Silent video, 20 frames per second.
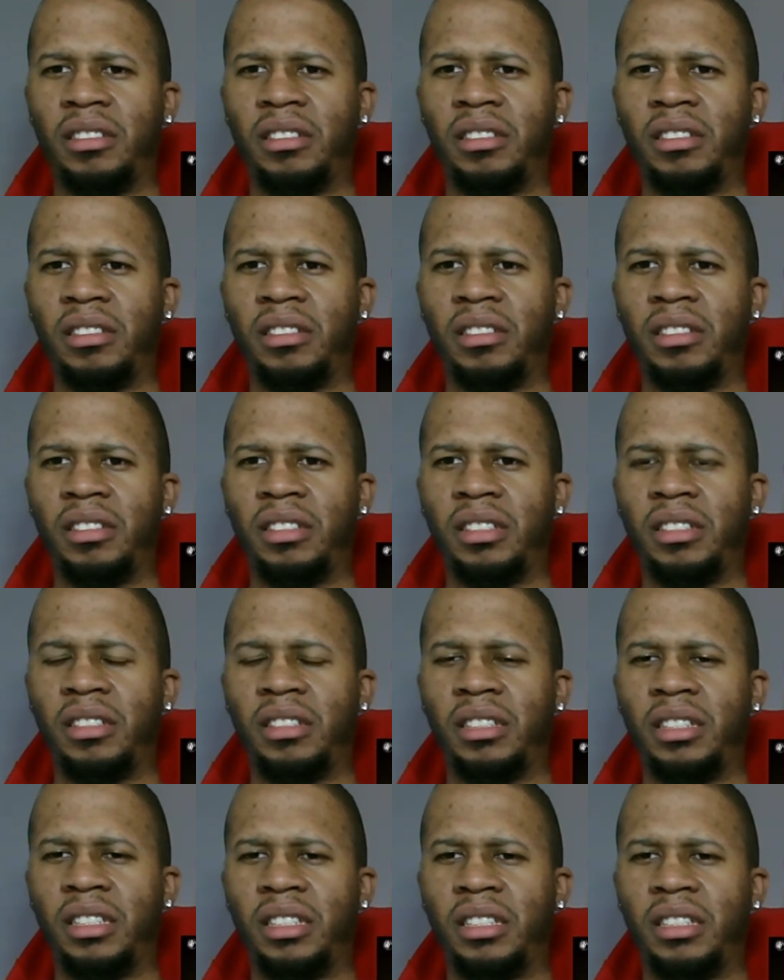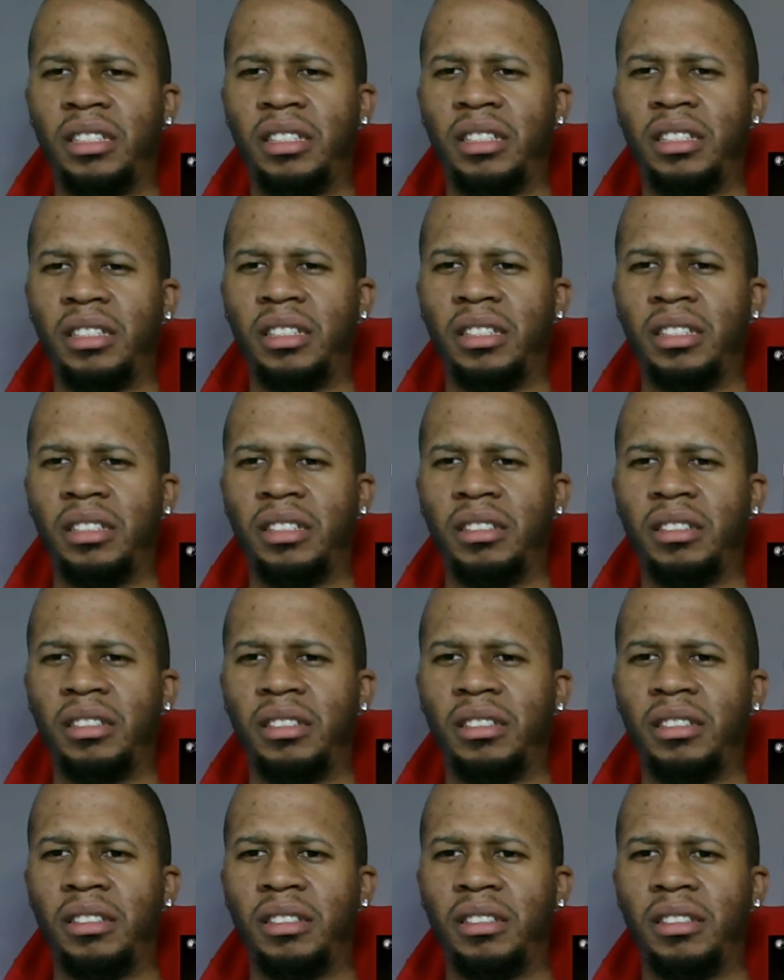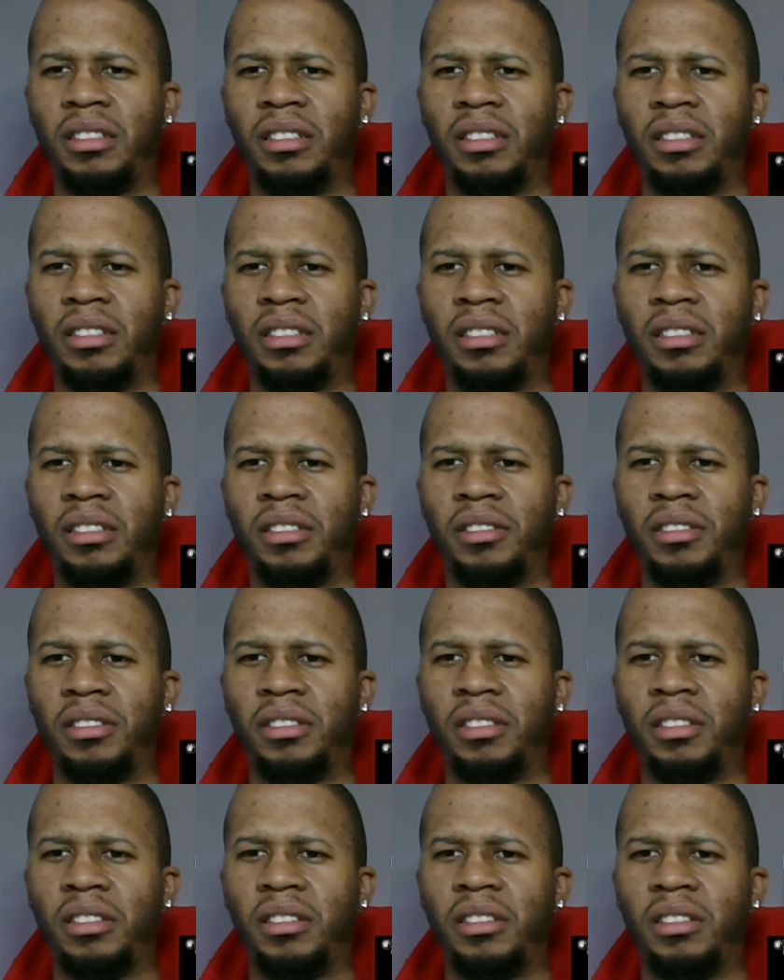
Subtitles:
[no speech]